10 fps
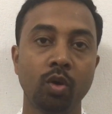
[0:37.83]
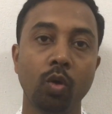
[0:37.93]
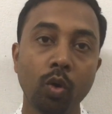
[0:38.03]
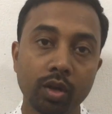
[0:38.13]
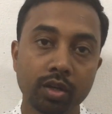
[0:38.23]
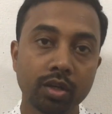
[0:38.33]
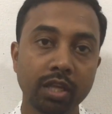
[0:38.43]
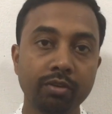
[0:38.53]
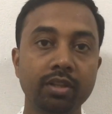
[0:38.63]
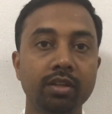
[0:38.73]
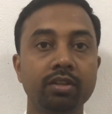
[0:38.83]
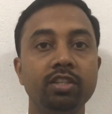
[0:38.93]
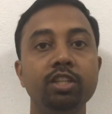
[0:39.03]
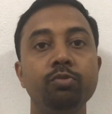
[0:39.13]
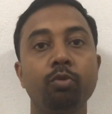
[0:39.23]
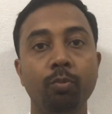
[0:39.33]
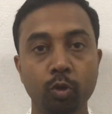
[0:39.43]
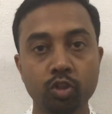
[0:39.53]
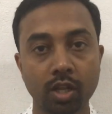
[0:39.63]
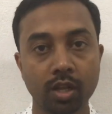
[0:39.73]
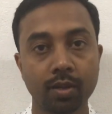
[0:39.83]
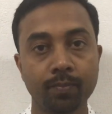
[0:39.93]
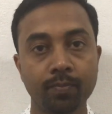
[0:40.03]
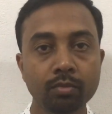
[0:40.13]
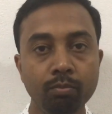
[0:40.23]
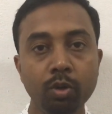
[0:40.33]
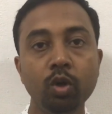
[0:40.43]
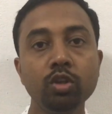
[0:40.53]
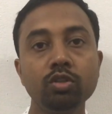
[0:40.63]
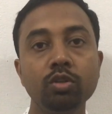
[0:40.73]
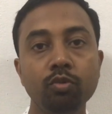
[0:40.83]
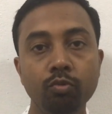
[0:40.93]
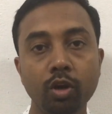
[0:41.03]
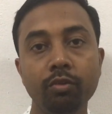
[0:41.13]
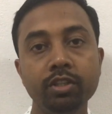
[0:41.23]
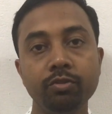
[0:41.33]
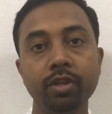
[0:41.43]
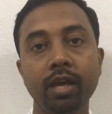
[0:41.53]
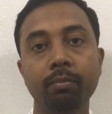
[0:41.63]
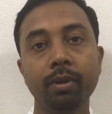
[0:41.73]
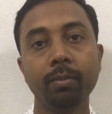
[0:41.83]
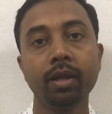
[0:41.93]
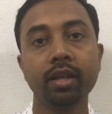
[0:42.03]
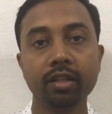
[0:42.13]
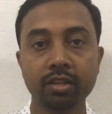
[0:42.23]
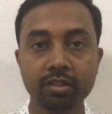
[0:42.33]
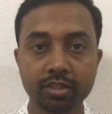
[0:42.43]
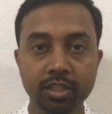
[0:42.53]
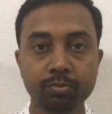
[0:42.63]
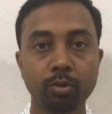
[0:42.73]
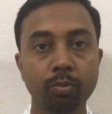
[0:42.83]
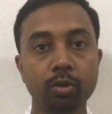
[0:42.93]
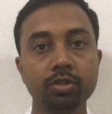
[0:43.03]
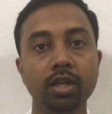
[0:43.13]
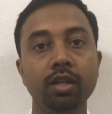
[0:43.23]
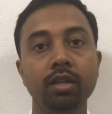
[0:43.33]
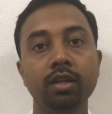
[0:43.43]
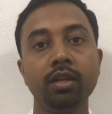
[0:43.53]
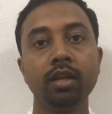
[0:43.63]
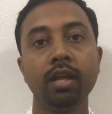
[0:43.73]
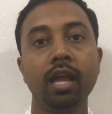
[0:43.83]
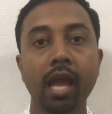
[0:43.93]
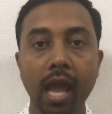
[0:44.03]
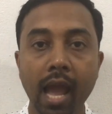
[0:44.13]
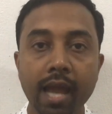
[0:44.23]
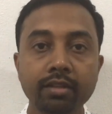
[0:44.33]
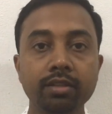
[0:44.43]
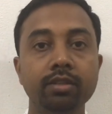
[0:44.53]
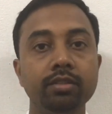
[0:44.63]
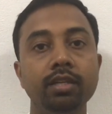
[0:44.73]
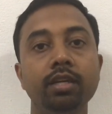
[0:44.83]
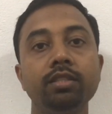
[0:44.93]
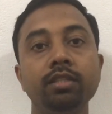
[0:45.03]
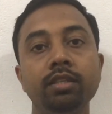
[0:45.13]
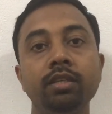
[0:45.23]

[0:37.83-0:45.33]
or even the research proposal, because for which we are preparing the research proposal and the research,